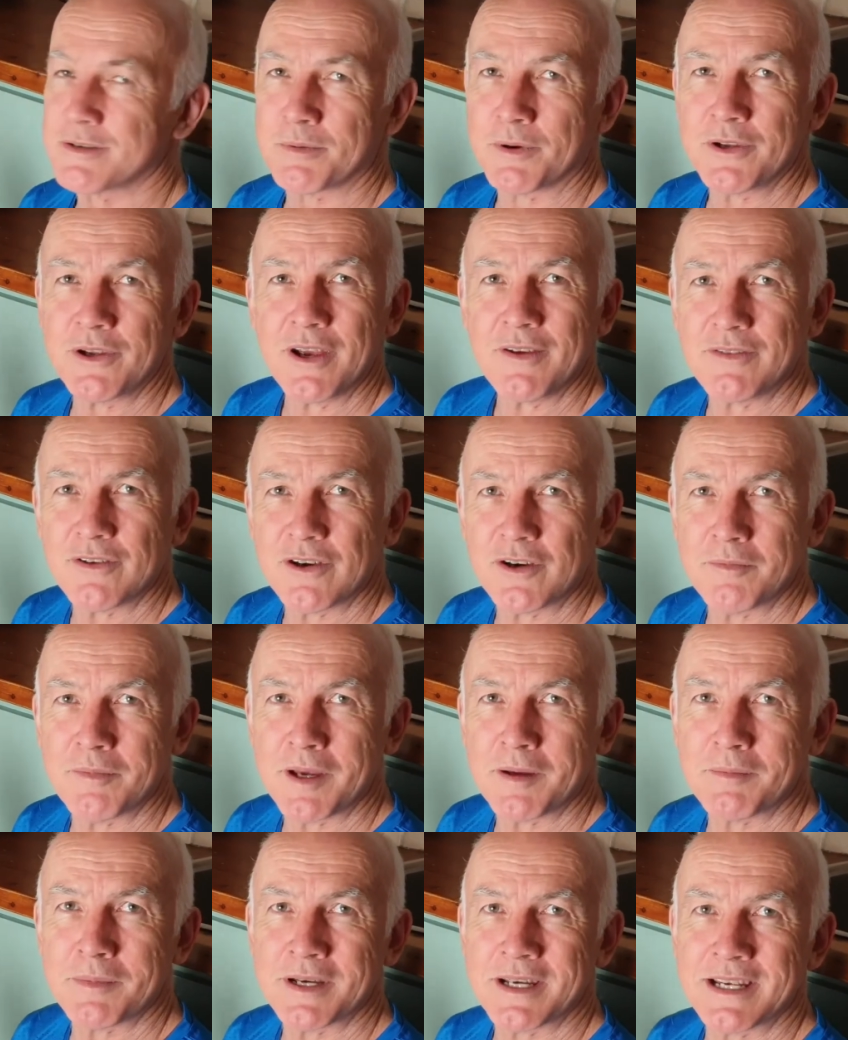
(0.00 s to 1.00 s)
what you have to
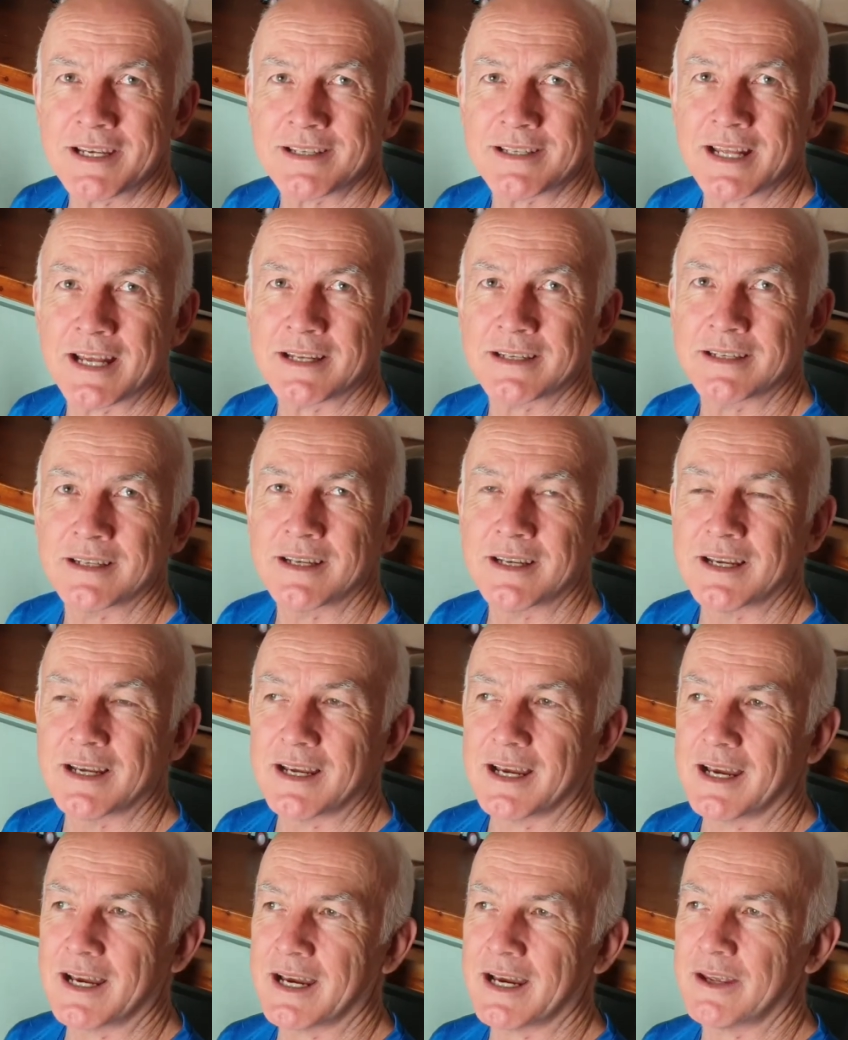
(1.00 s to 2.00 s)
remember is that
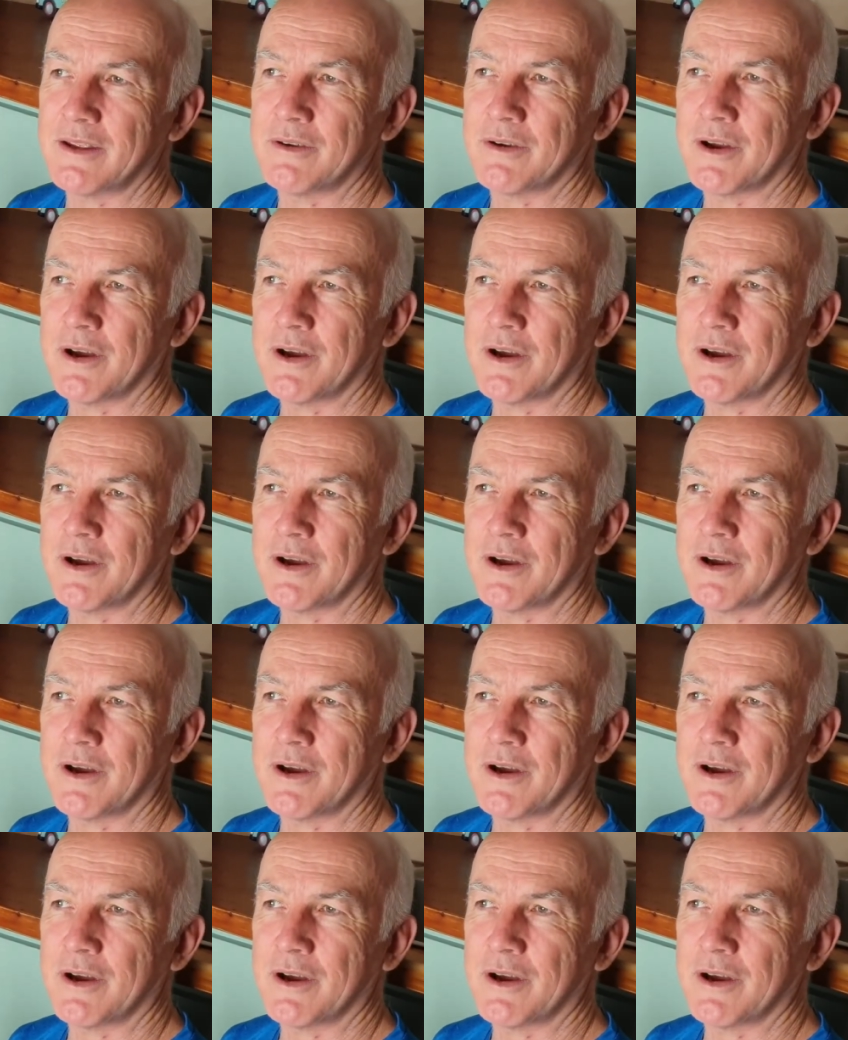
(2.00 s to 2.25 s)
you're